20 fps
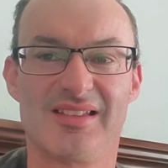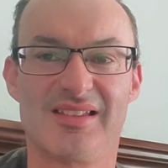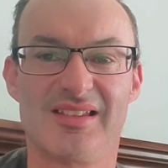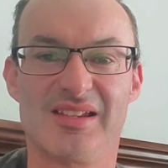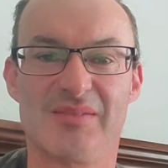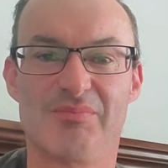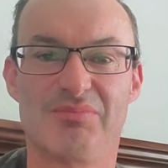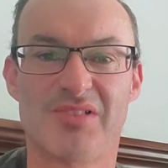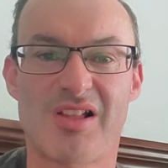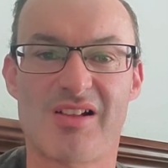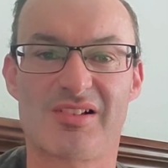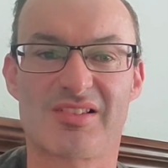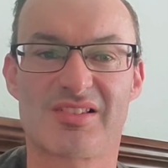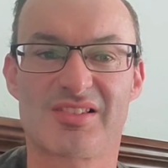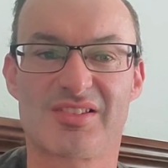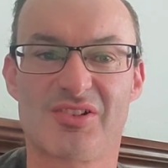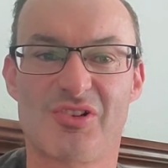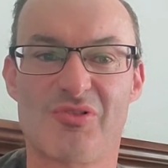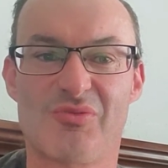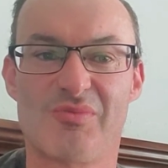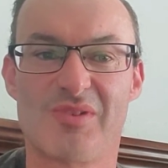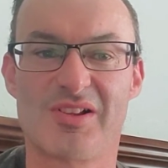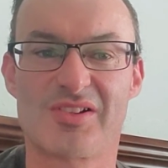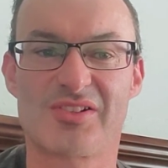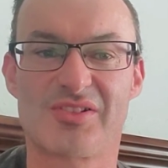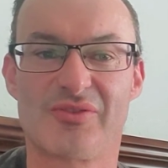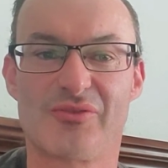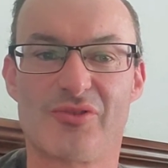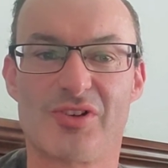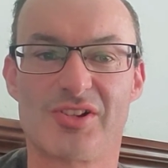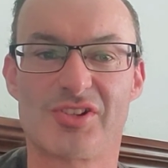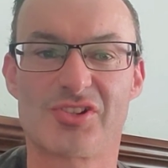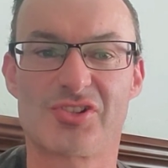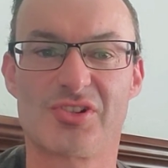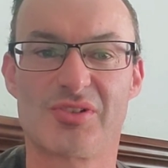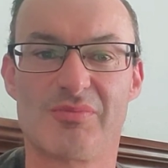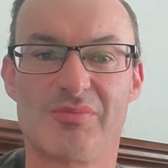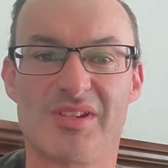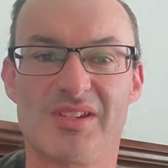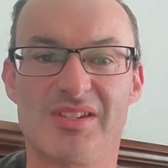It blocks so much of what
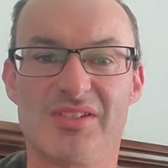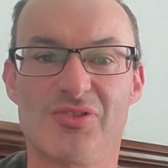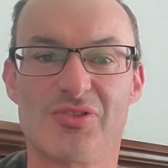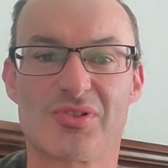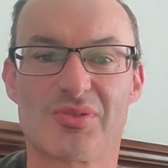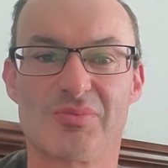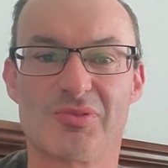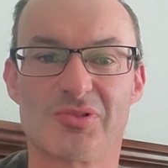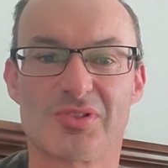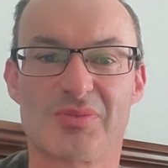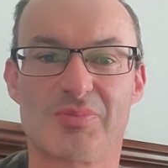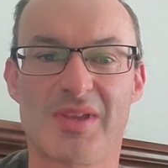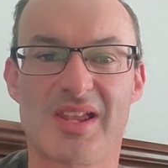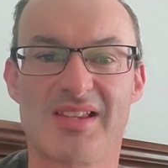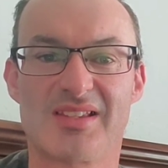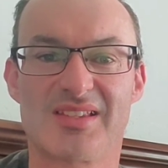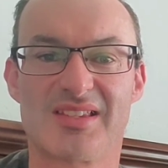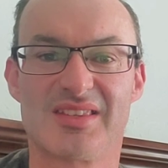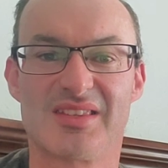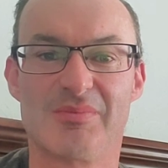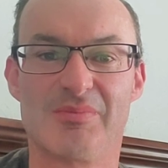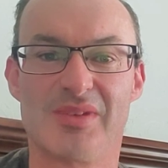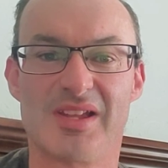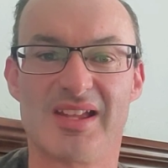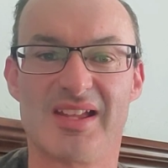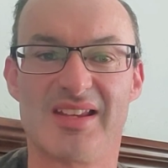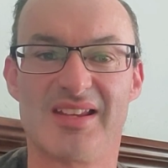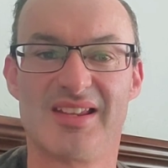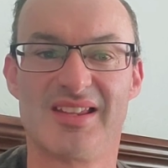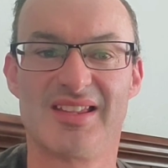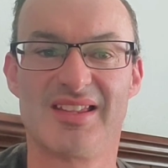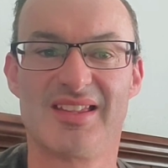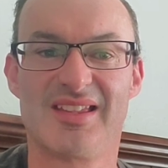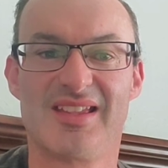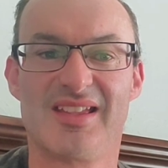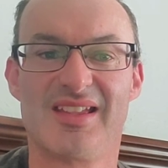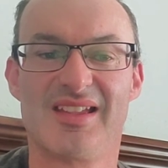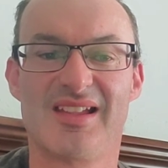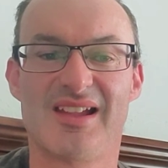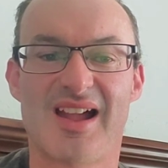should be usable space in the bed.
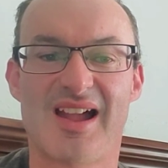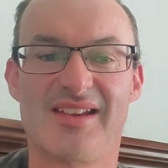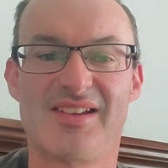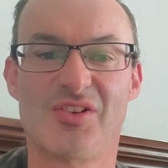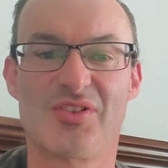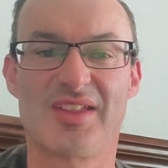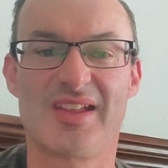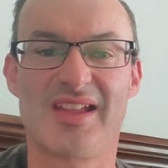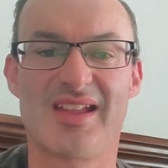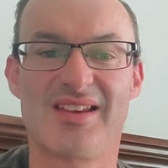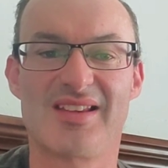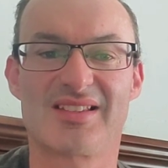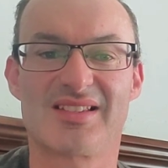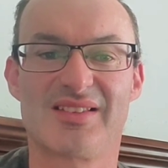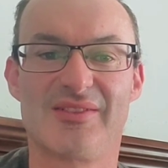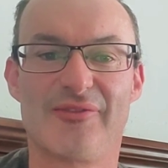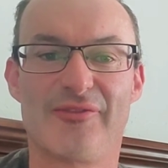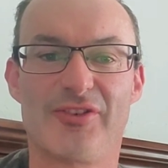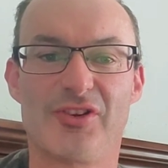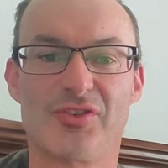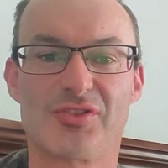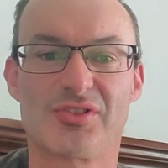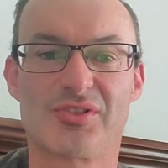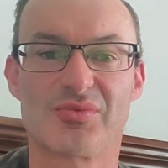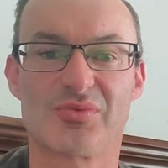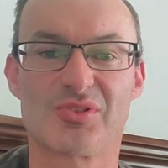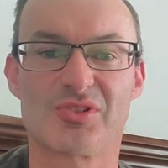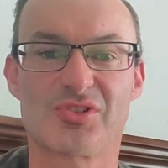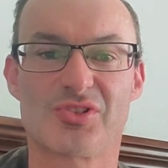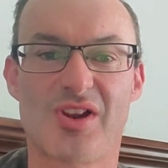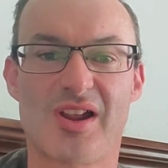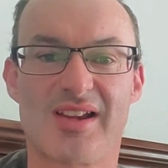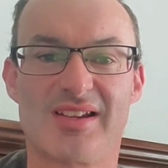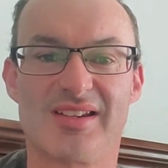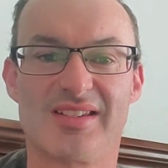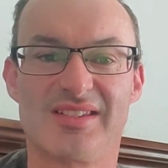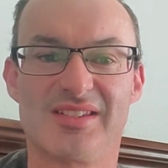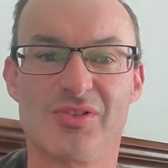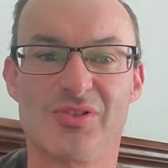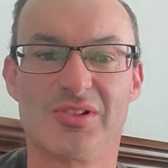I know that Edison Futures was trying
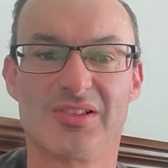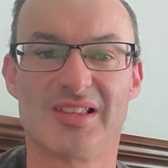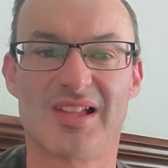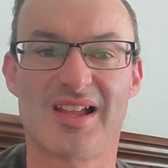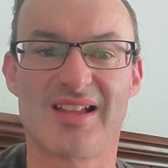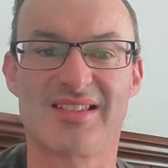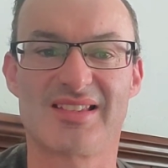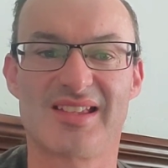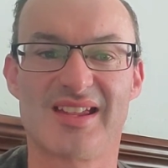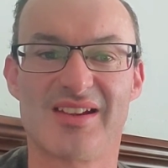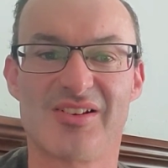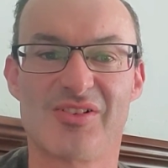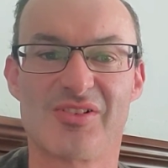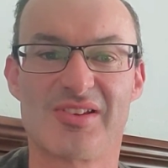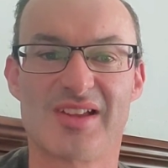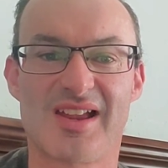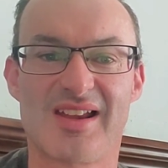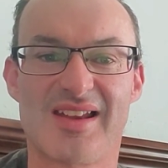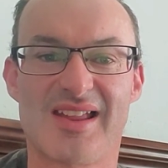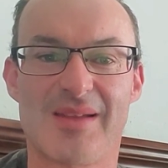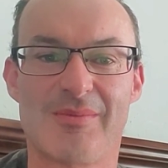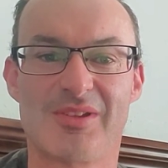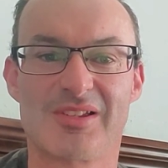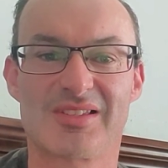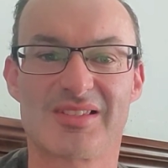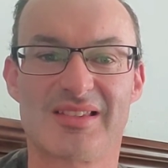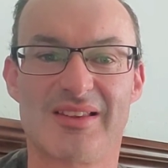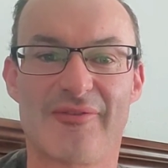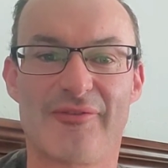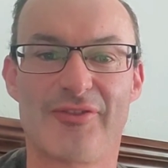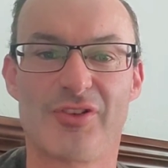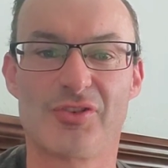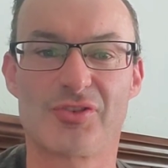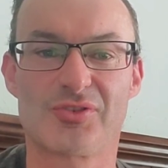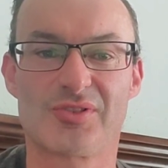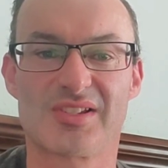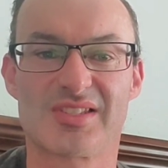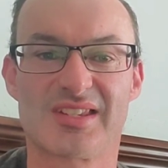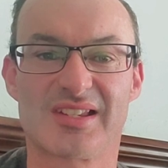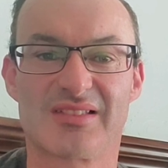to utilize the aerodynamics and
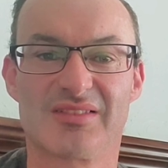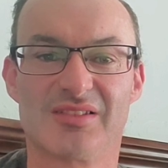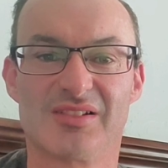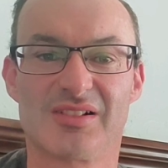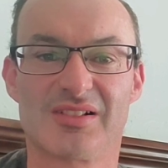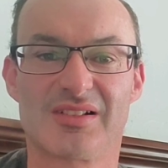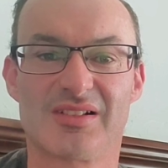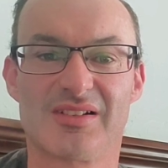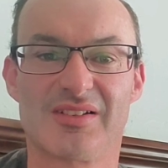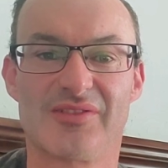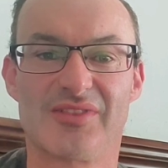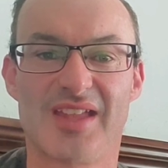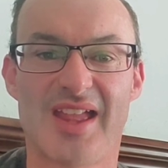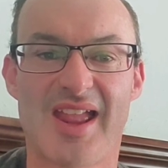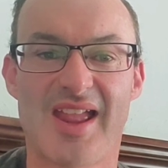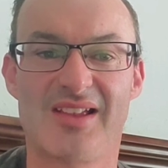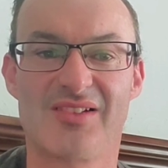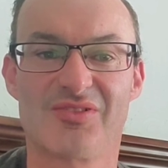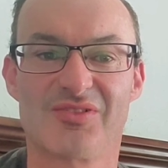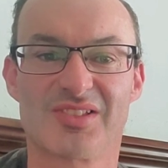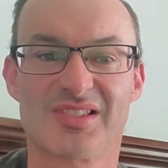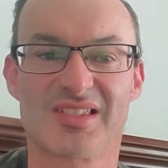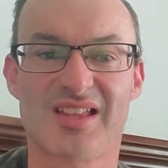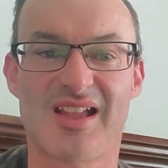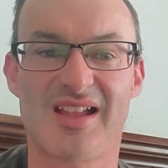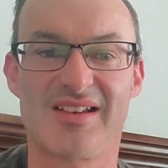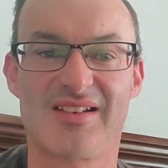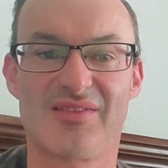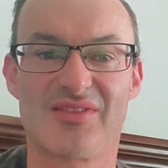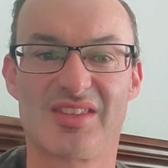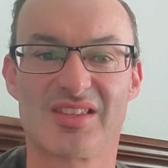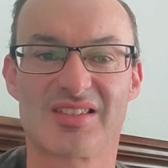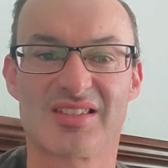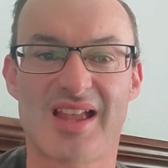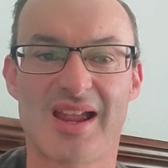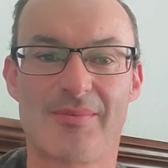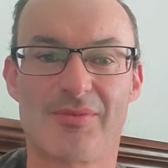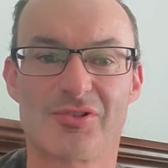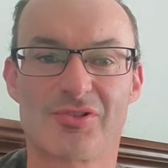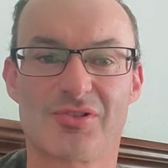futuristic look of the angled side of the
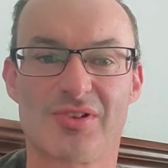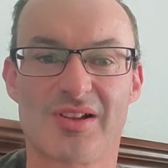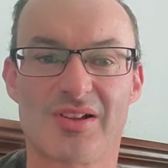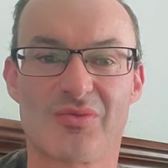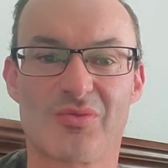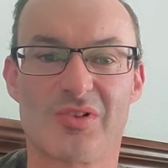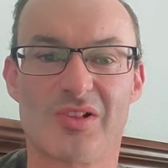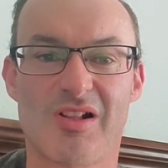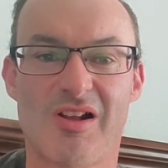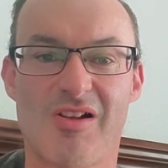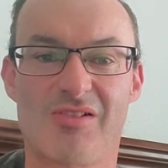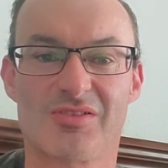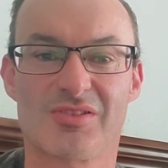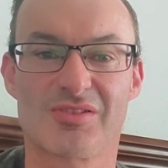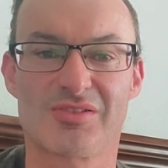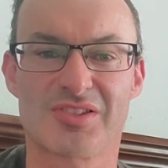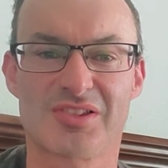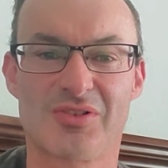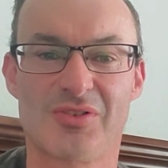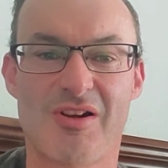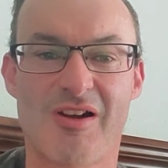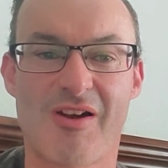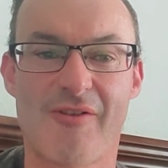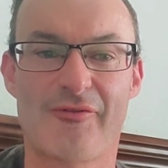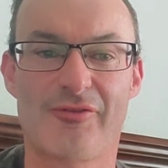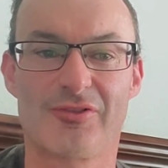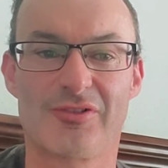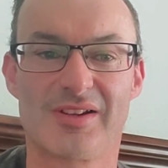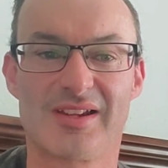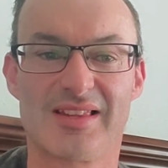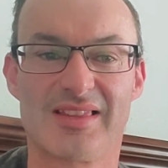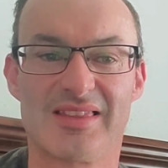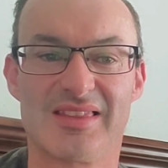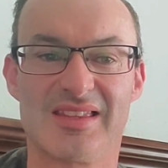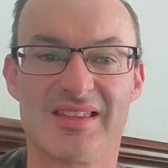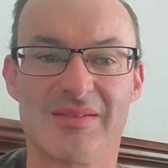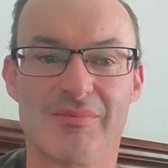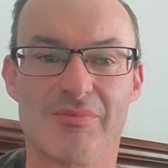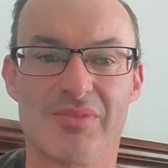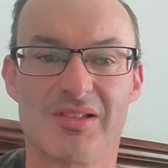Cybertruck, while also offering
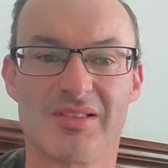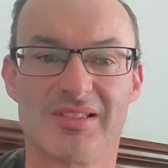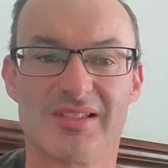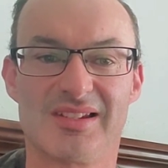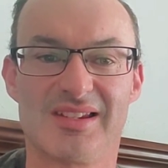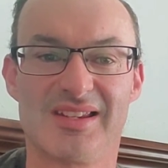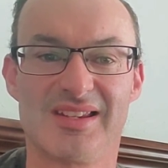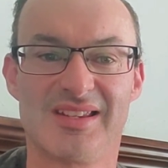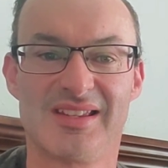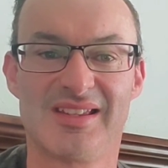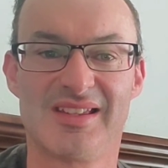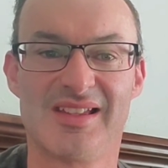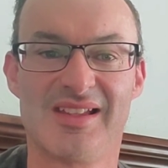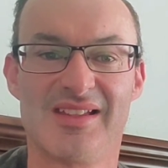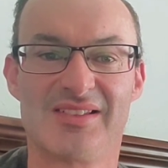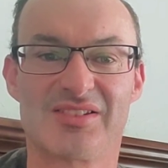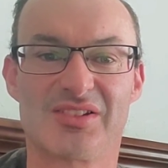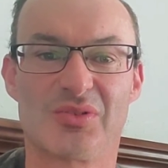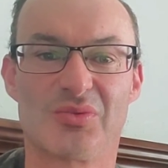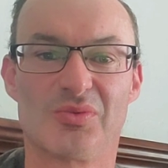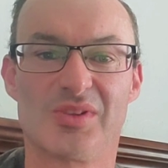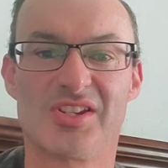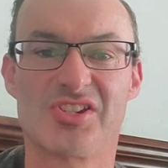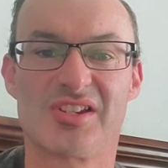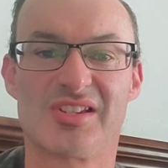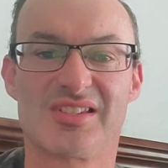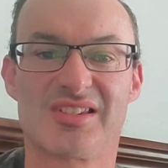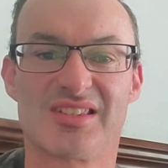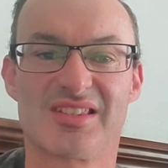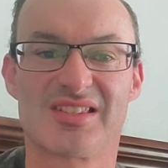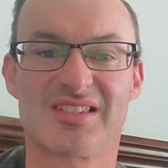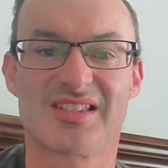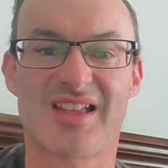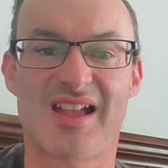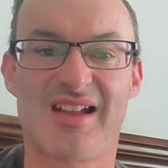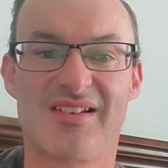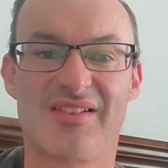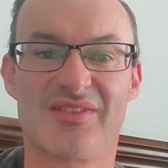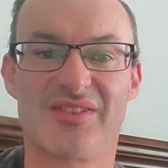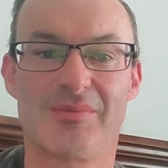the ability to reach into the
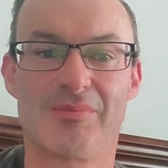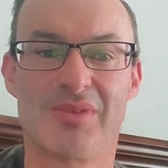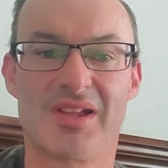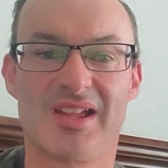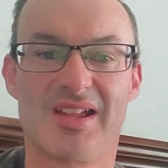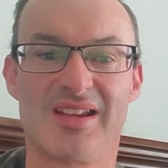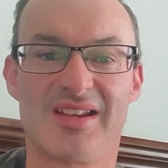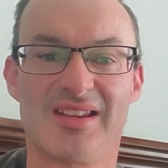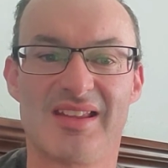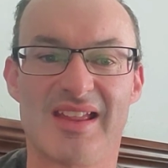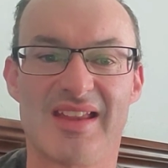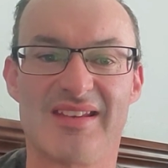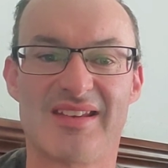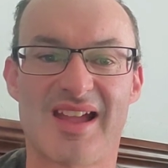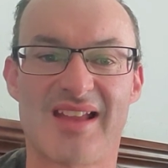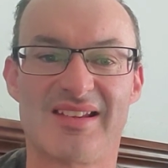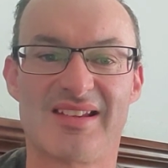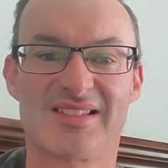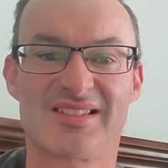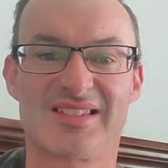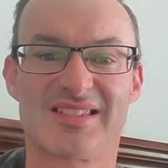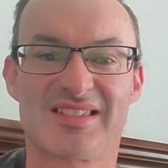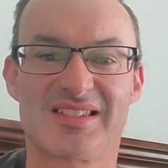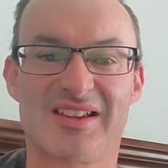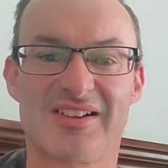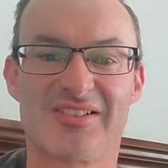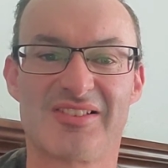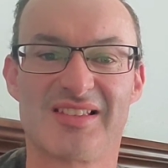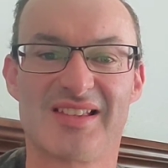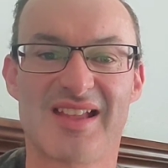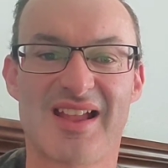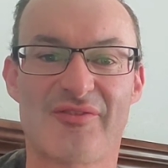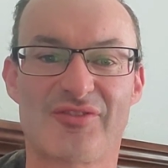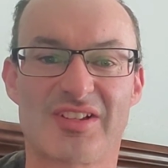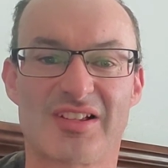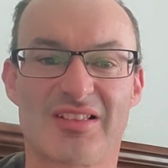side of the bed and not necessarily have to